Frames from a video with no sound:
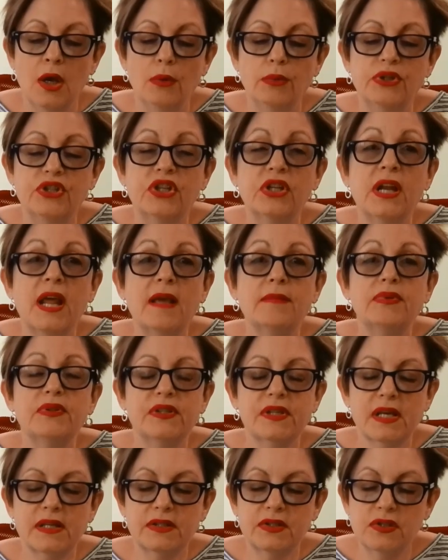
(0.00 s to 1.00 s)
which
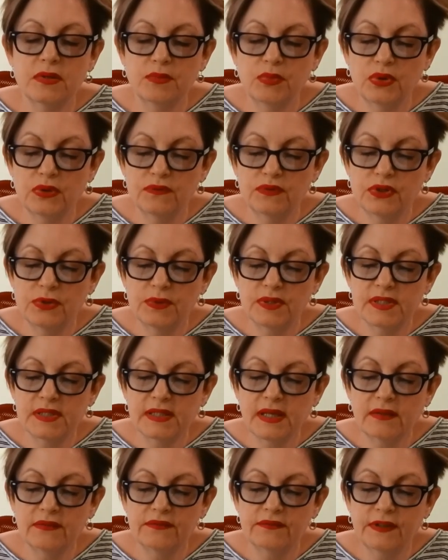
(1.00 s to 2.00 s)
enables us to move to a
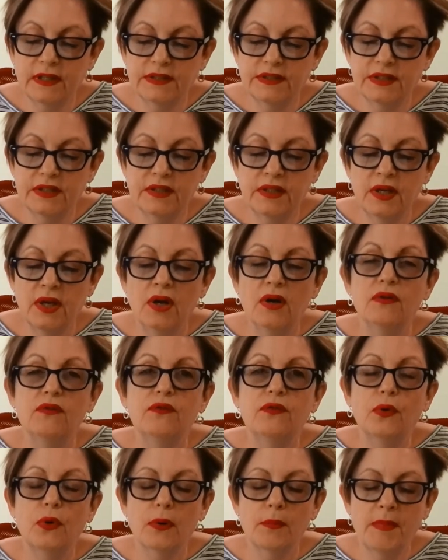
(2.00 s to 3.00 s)
self-funded
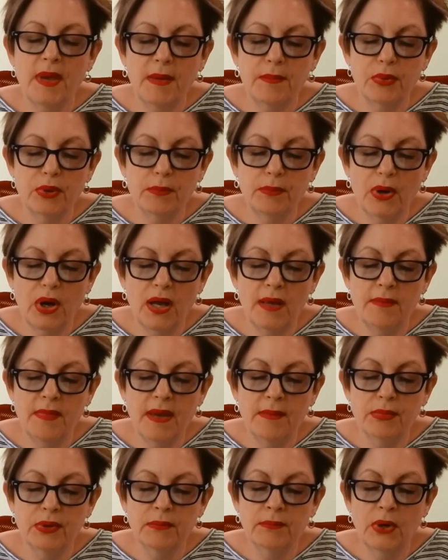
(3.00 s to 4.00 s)
4-member by
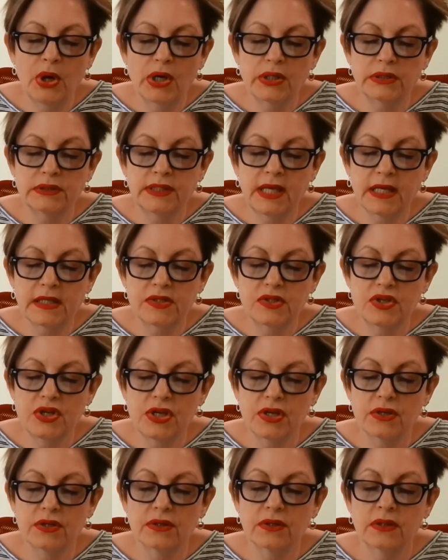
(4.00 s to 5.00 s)
member model next
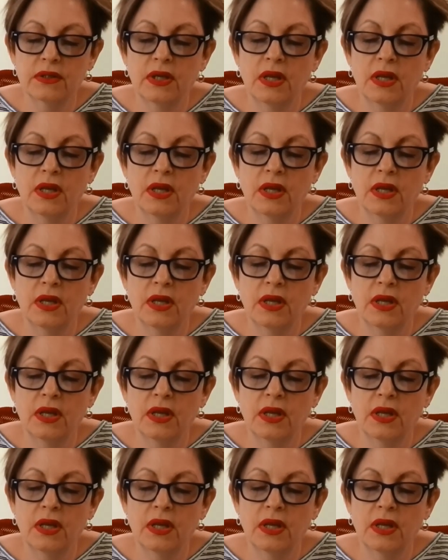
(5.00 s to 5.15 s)
year,